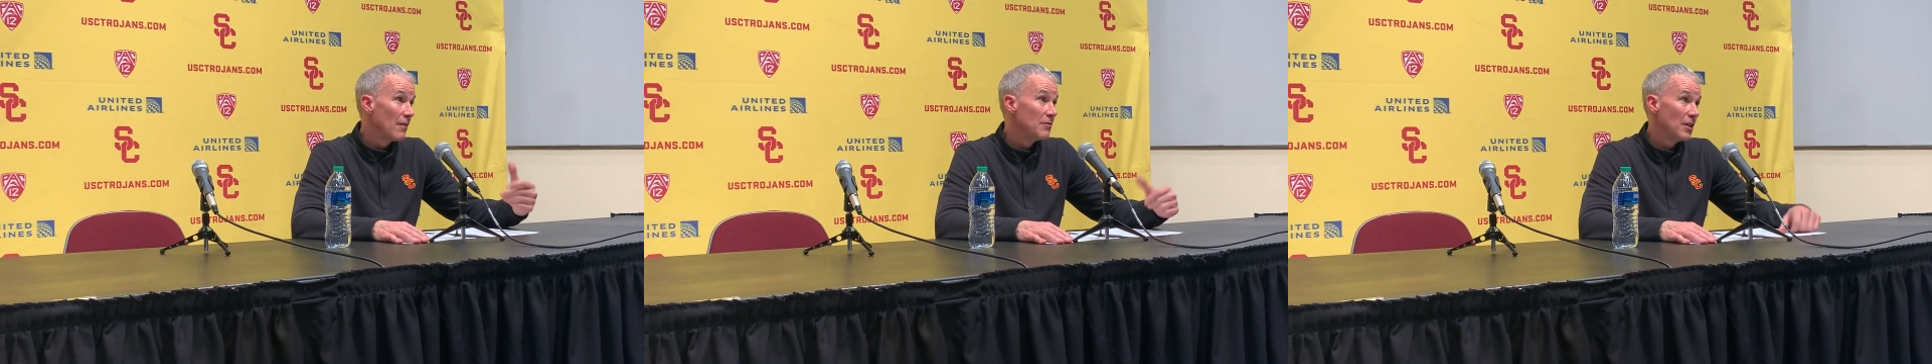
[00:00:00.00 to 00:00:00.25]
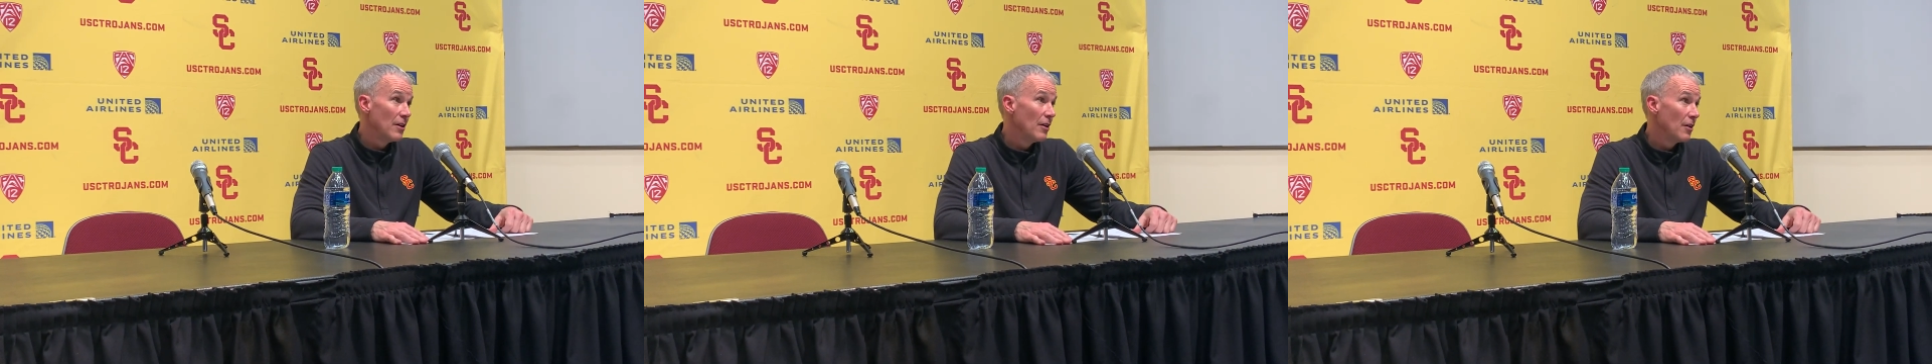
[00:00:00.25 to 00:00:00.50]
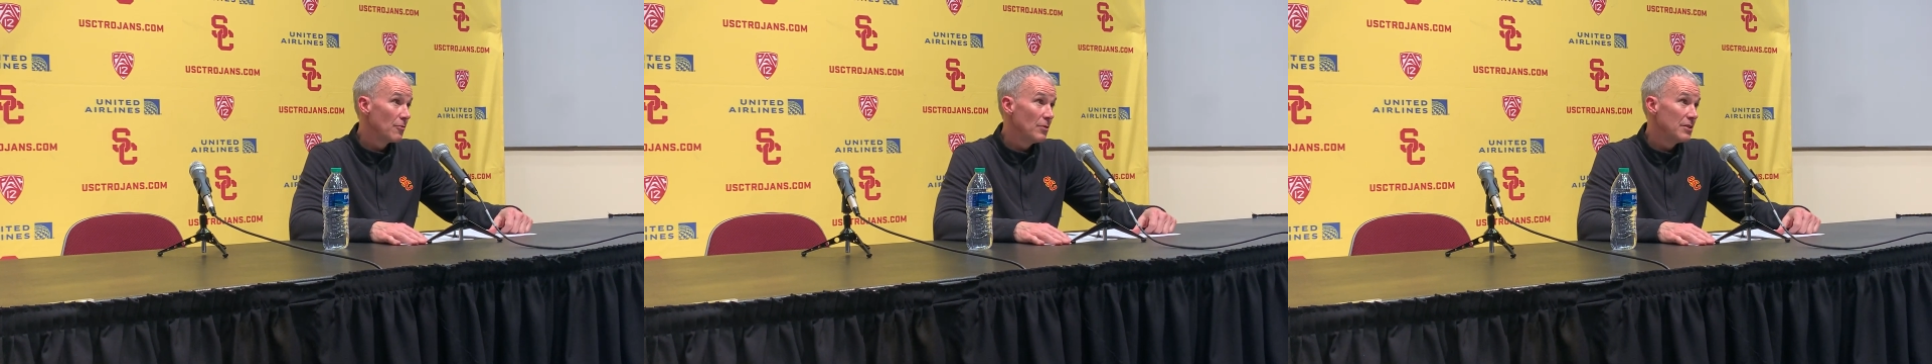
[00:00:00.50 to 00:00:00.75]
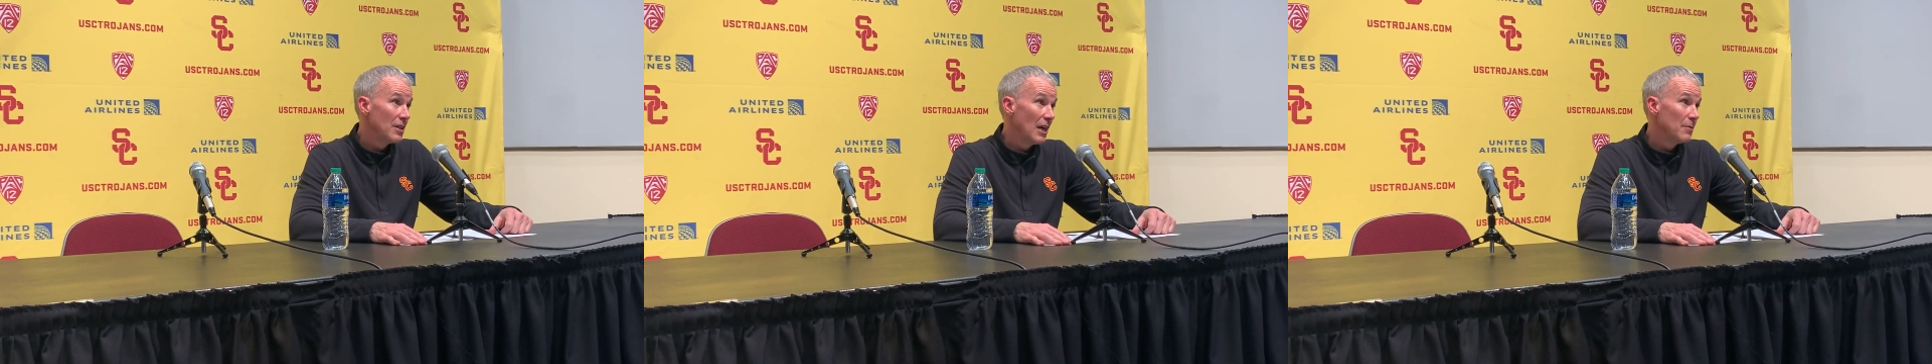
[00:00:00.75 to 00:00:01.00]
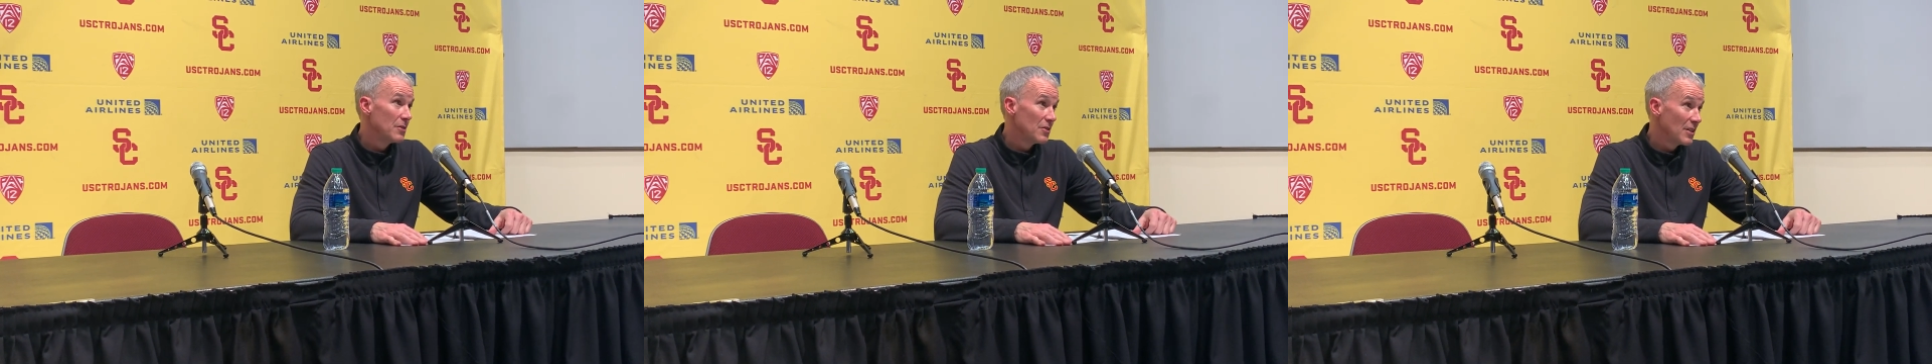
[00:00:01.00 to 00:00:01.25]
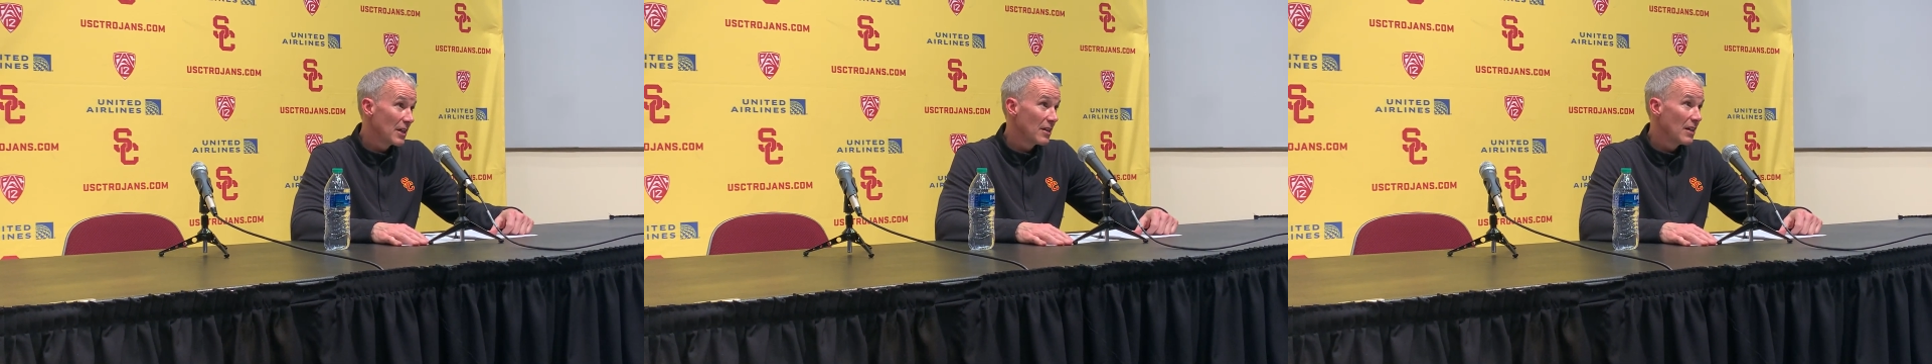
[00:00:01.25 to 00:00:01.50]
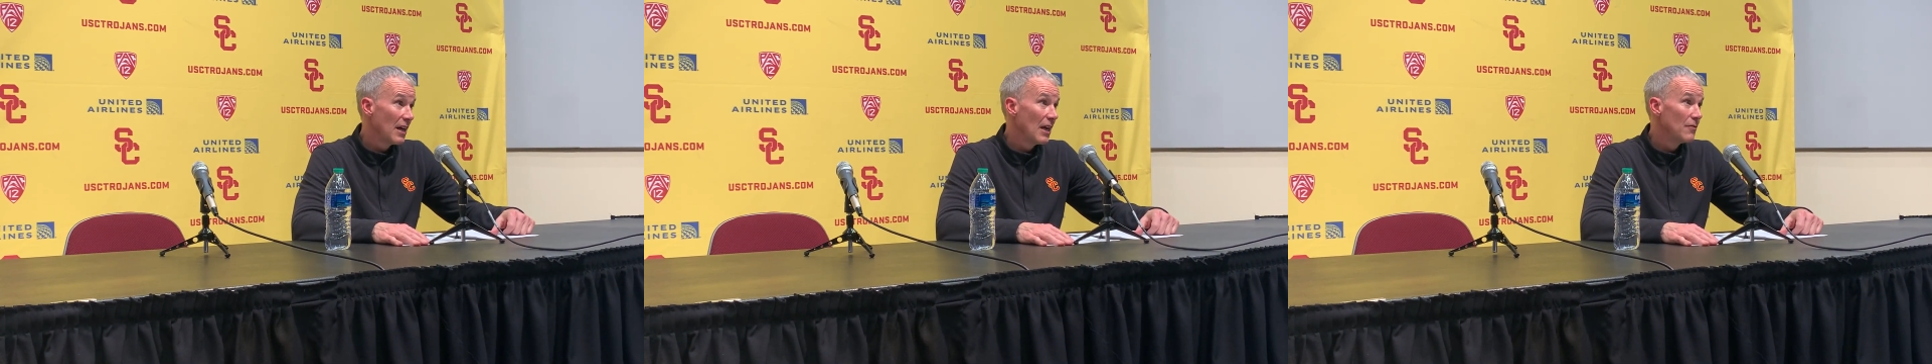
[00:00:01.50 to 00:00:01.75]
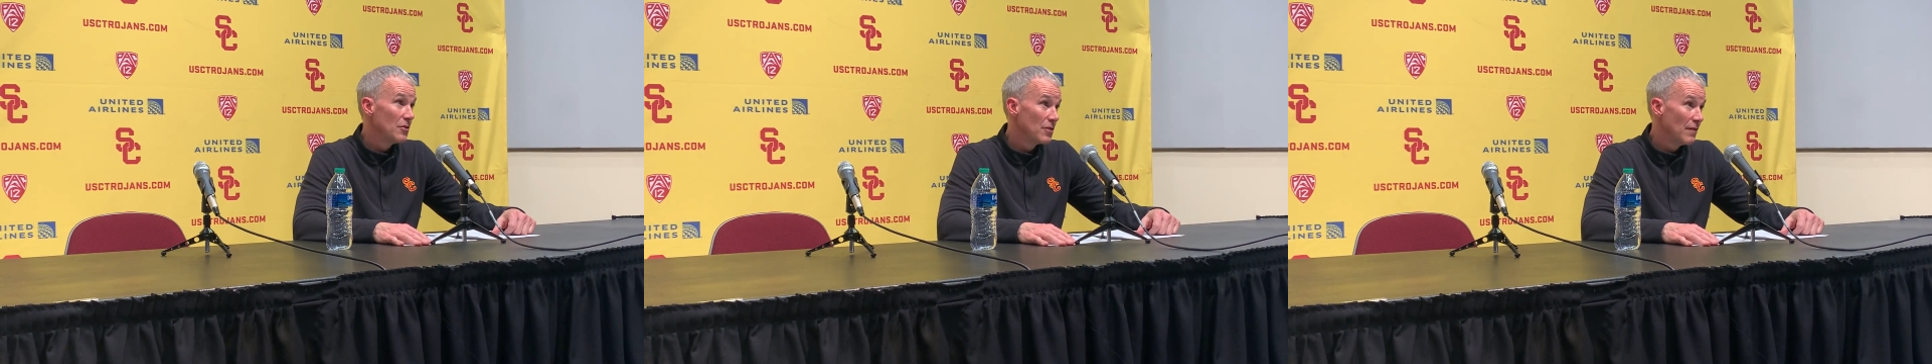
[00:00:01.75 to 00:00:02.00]
of his area three times in the second
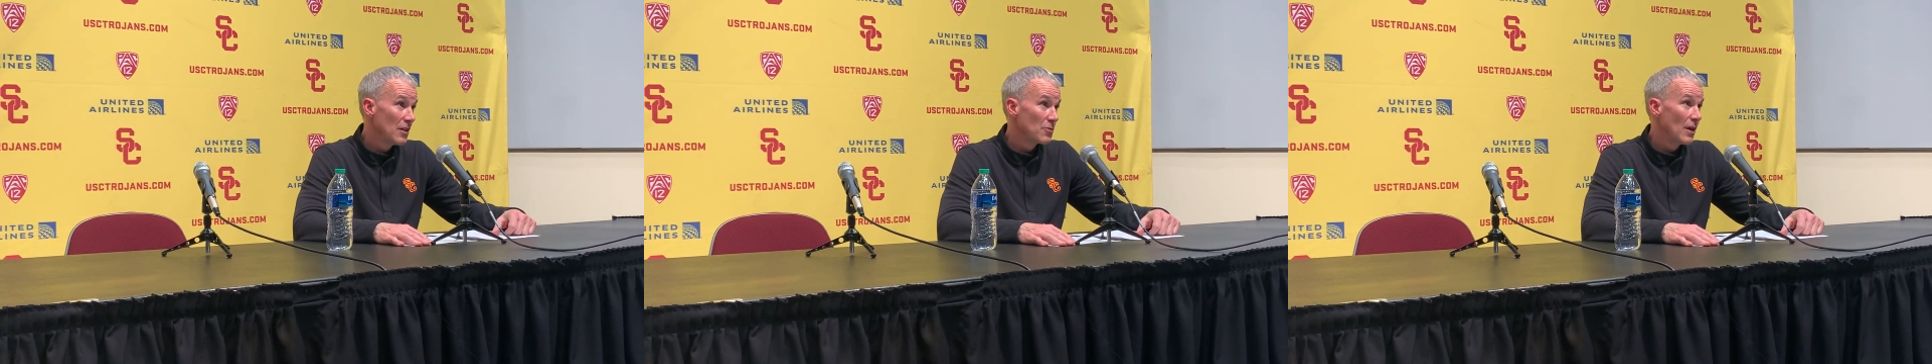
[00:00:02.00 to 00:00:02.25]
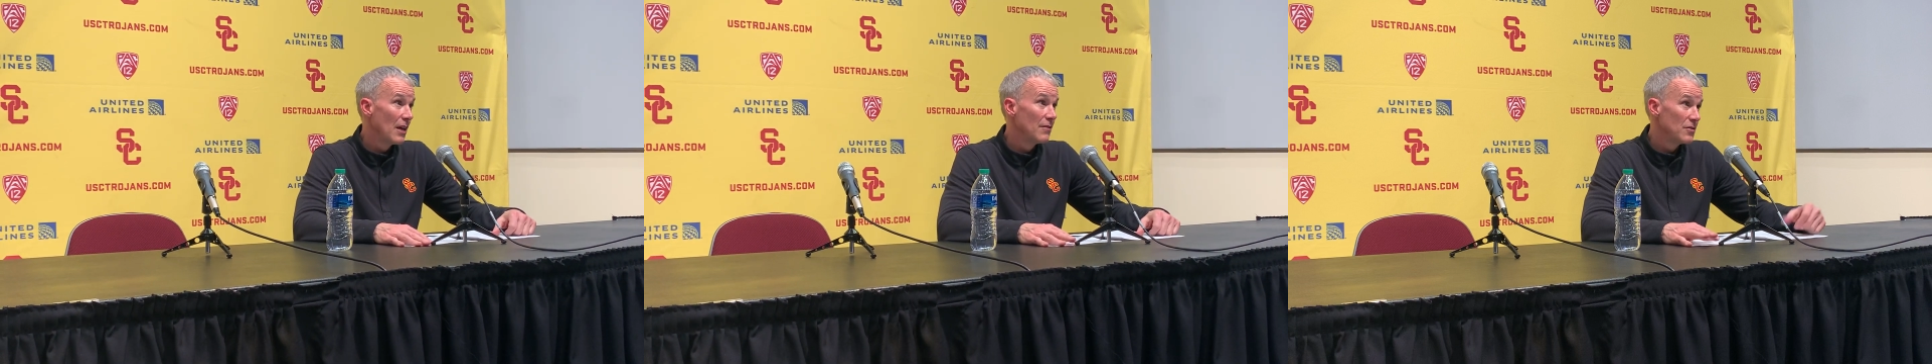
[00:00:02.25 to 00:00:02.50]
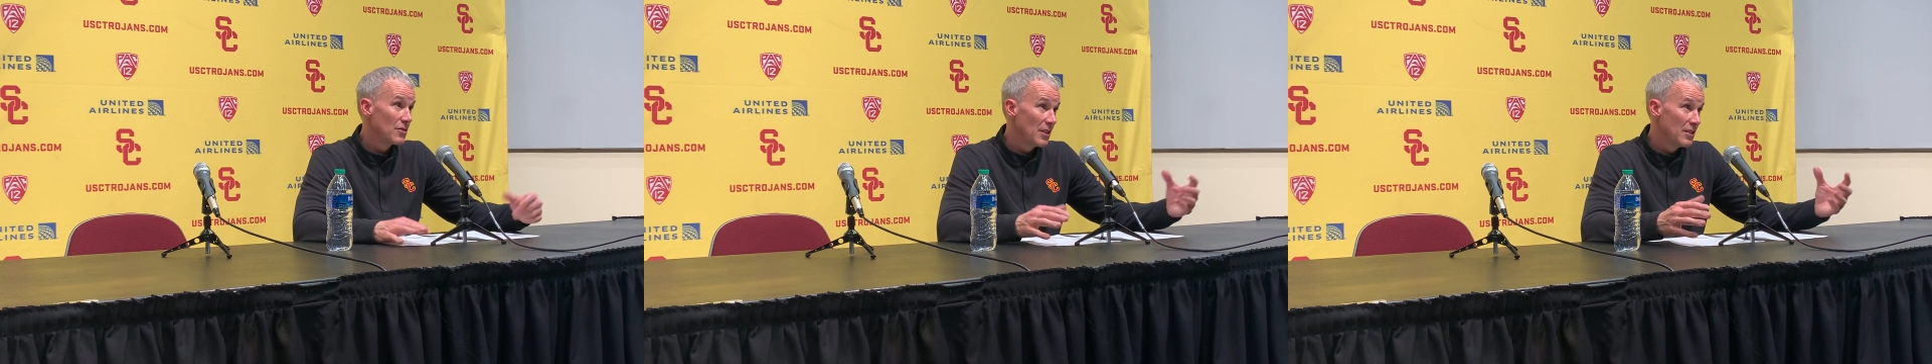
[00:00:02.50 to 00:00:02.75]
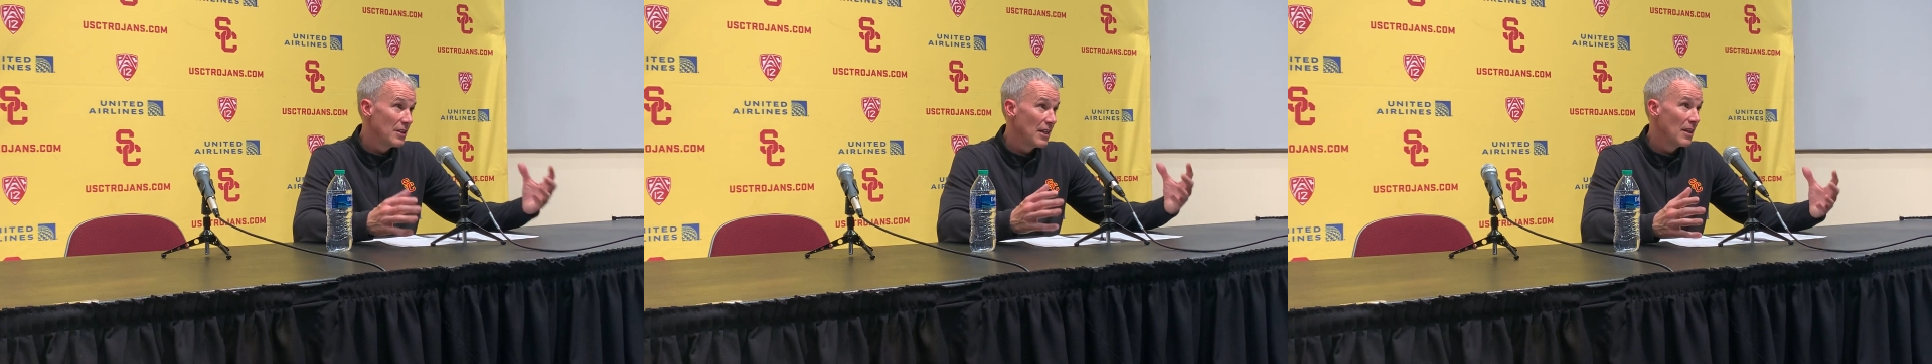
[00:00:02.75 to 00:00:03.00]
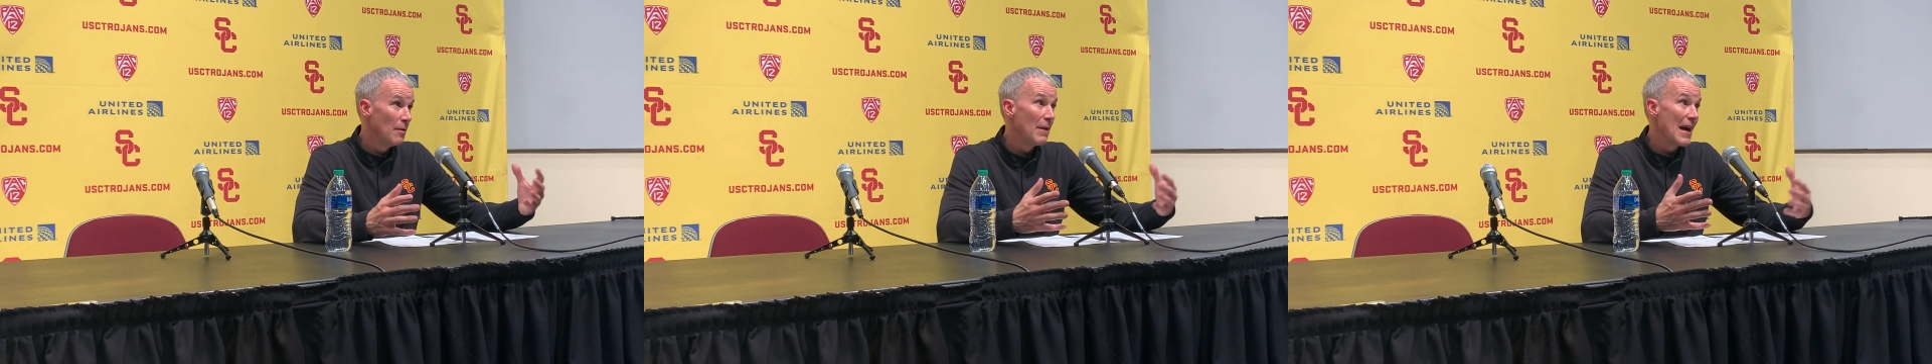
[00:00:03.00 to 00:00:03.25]
half, and Chavez went out to get it.